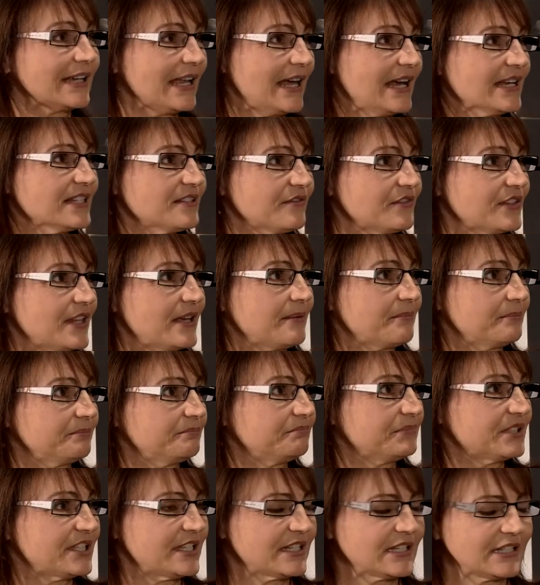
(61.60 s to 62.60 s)
class for
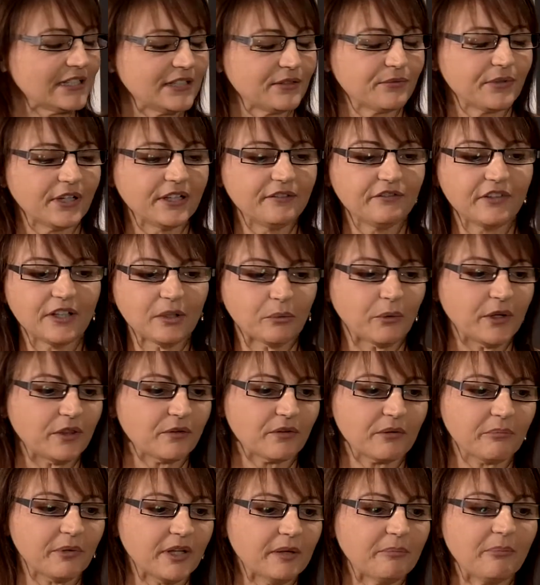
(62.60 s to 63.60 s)
that particular evening,
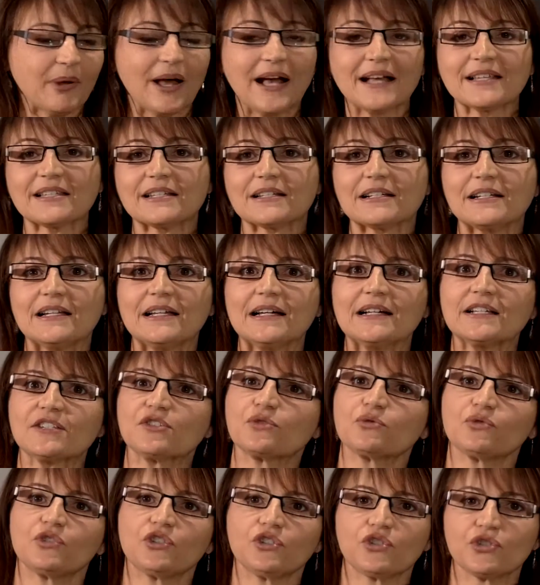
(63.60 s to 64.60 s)
whether it be a pasta
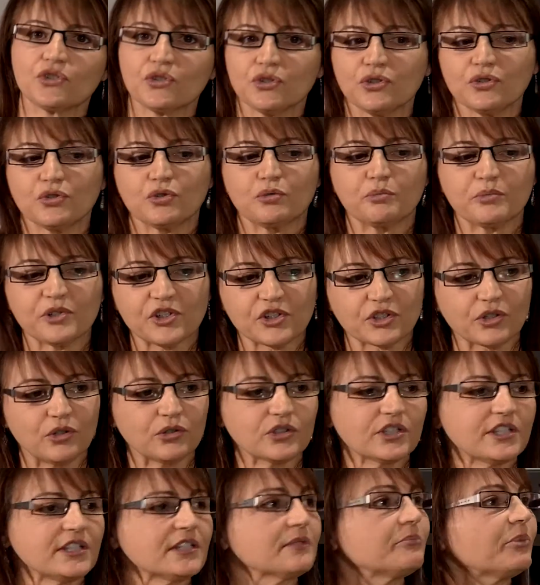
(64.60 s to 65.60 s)
class or dessert or
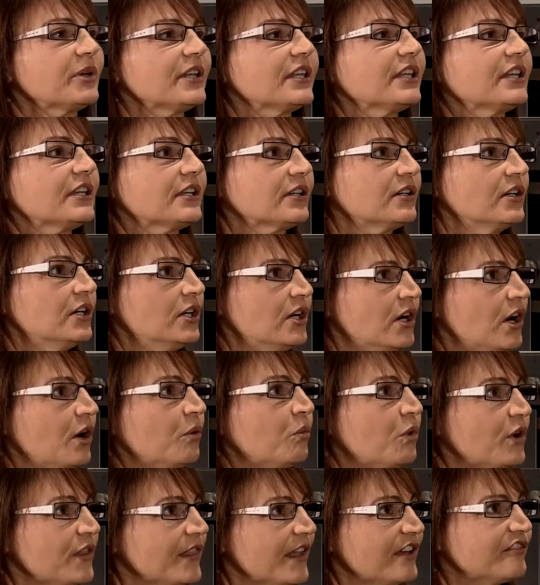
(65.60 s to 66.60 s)
biscotti, depending
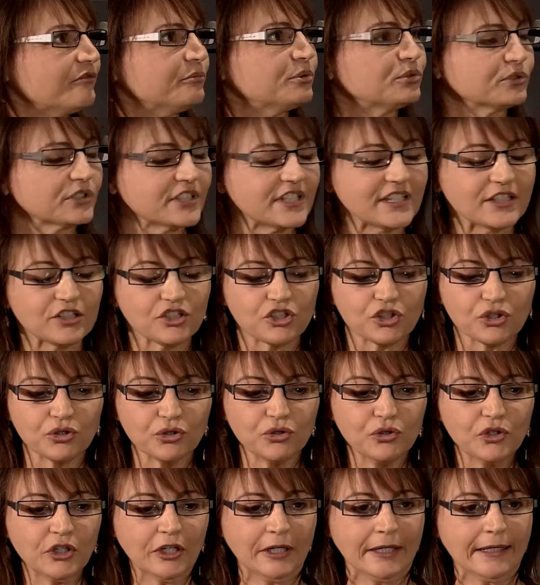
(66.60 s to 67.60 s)
on what they've booked
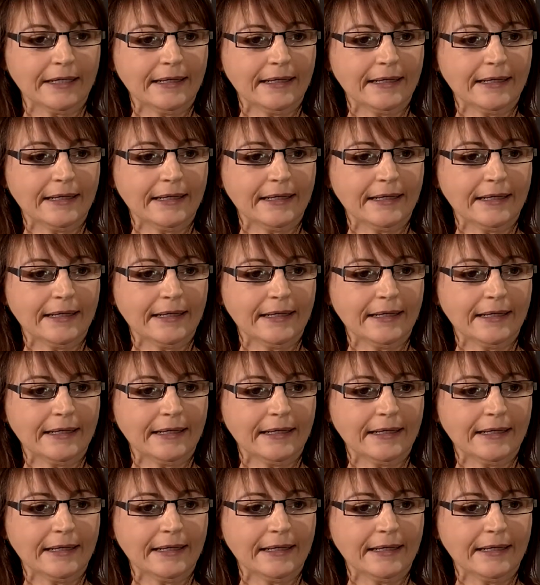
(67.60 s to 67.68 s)
into.